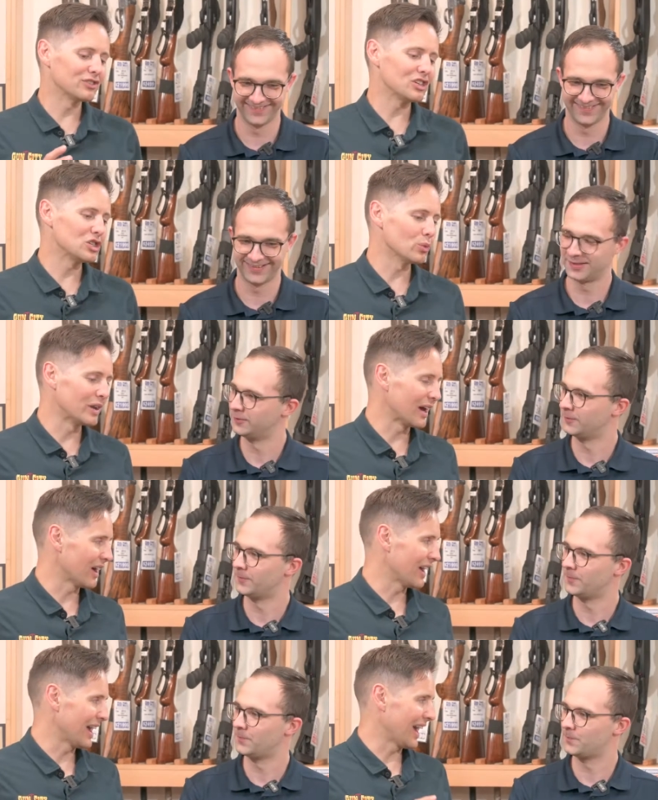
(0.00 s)
Speaker 1: said you went
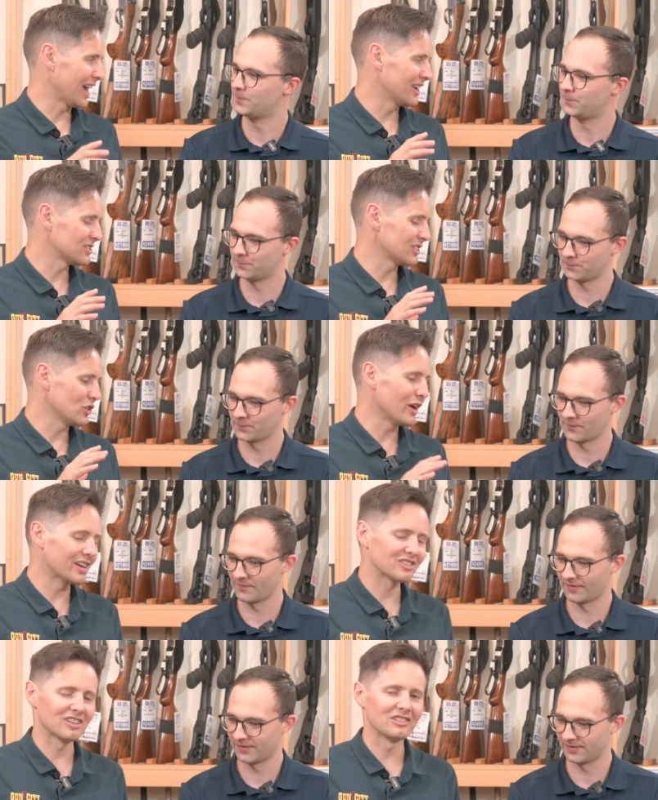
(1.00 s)
out and you
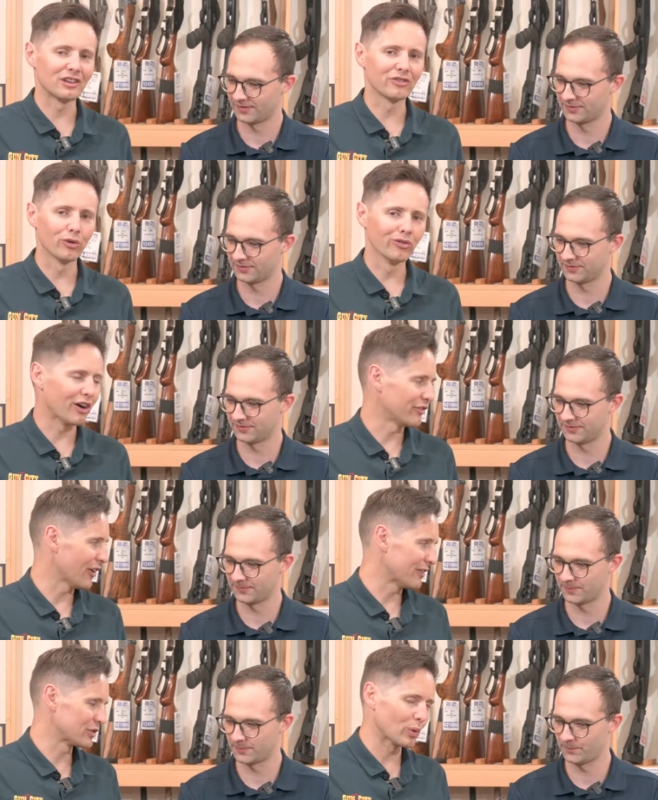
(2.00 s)
had a
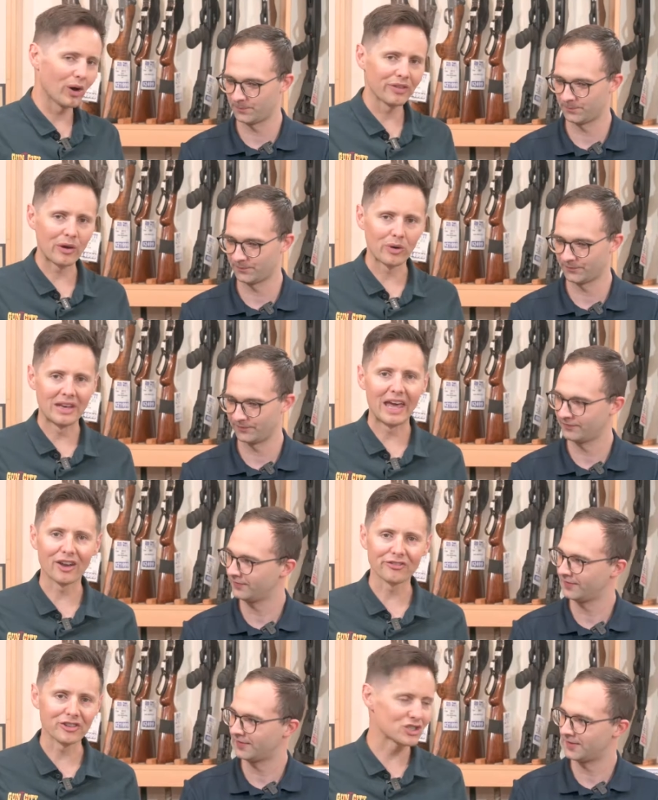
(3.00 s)
CZ455 as well. They're
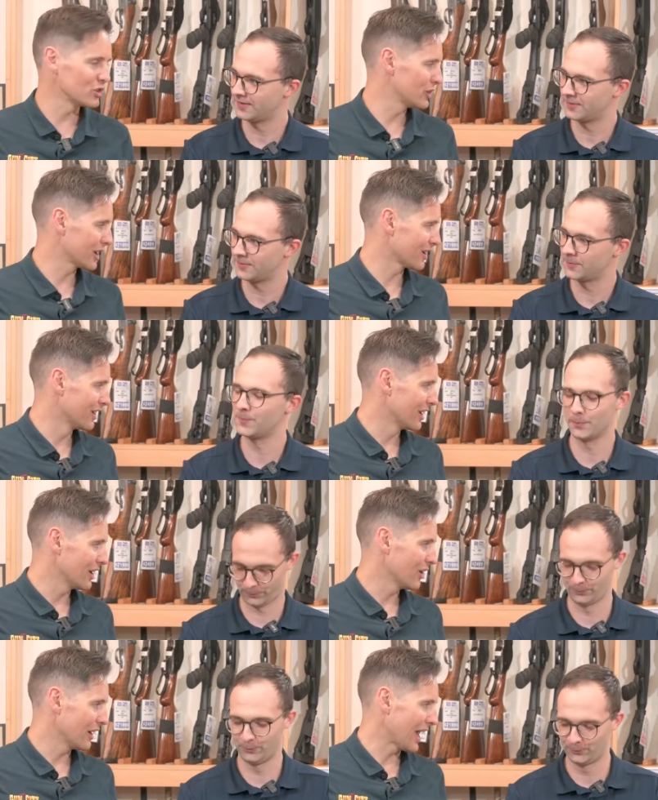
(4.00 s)
renowned for shooting
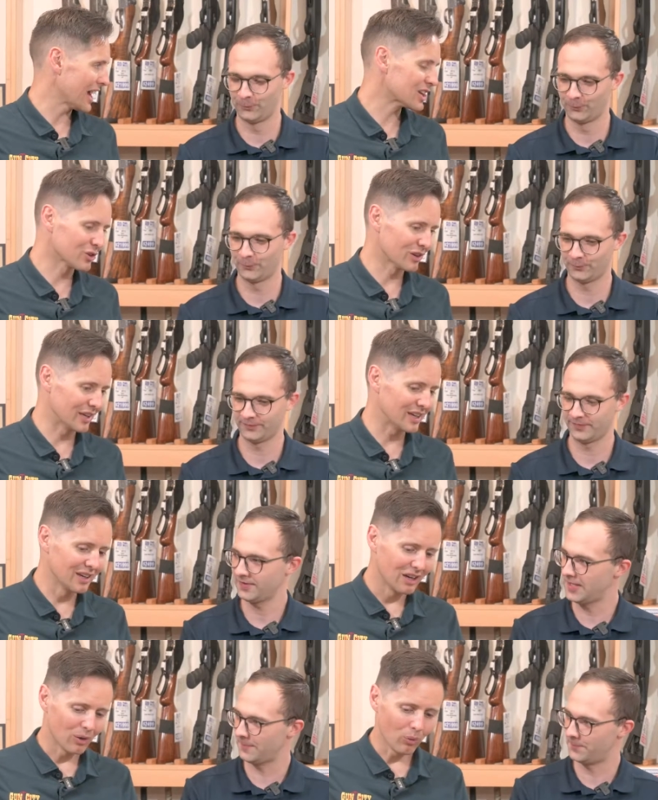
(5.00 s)
accurately.
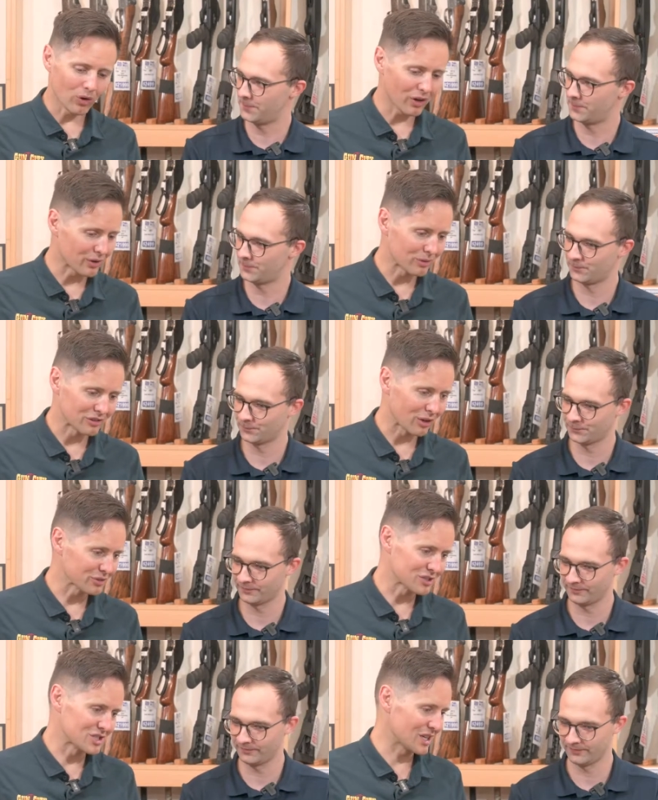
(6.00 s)
Yep. What kind of
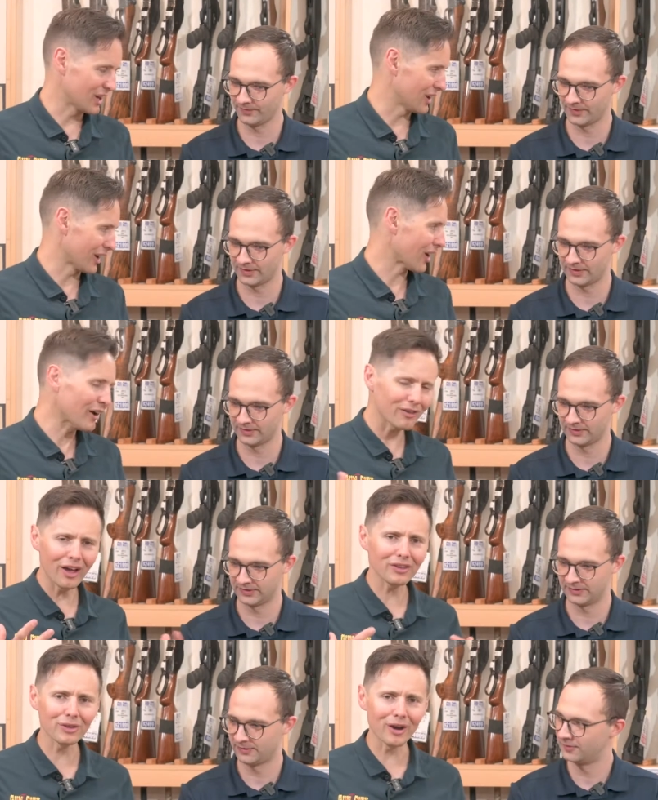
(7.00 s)
results did you get? Like,
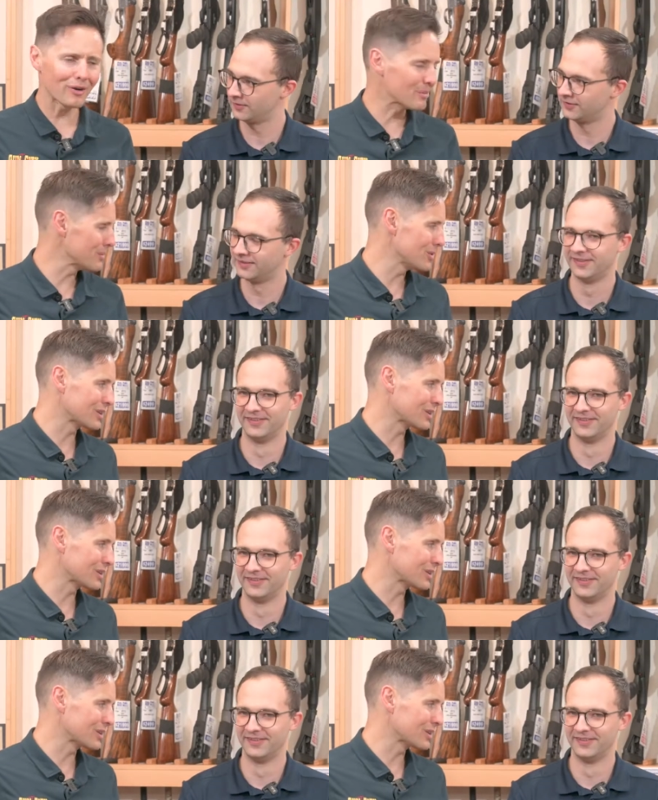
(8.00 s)
I, I thought I remember you